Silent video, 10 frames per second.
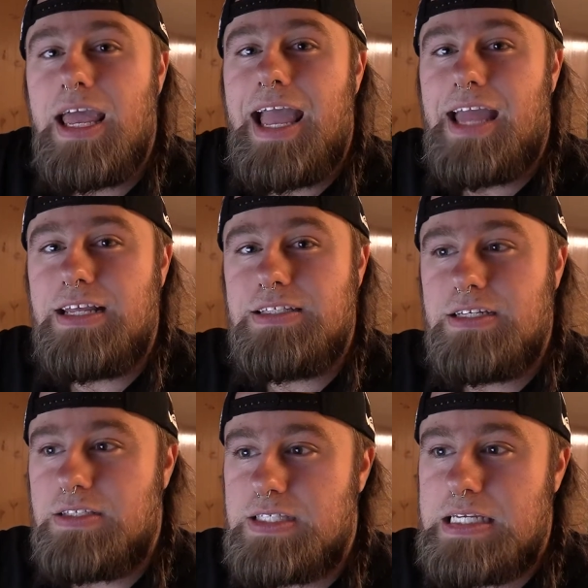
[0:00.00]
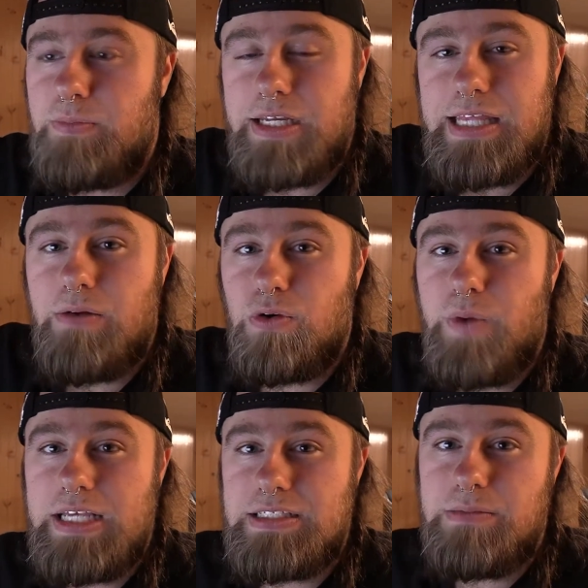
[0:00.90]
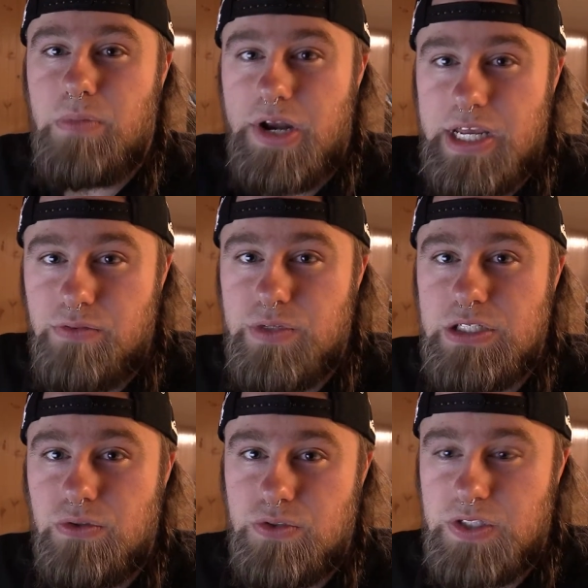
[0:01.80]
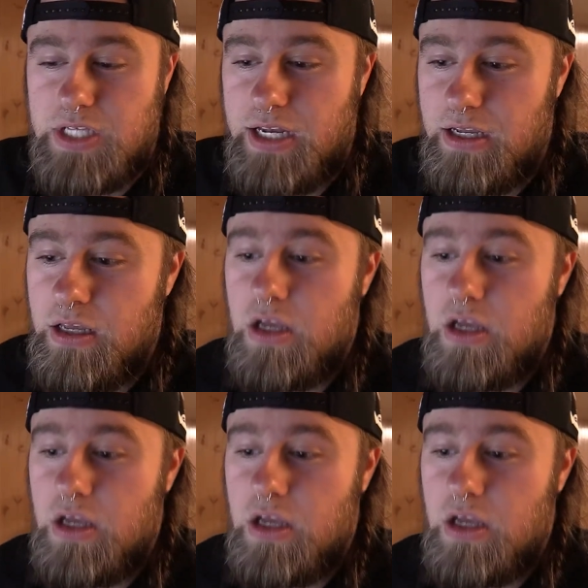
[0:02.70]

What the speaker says: and it didn't seem like they were wasting money and resources on it.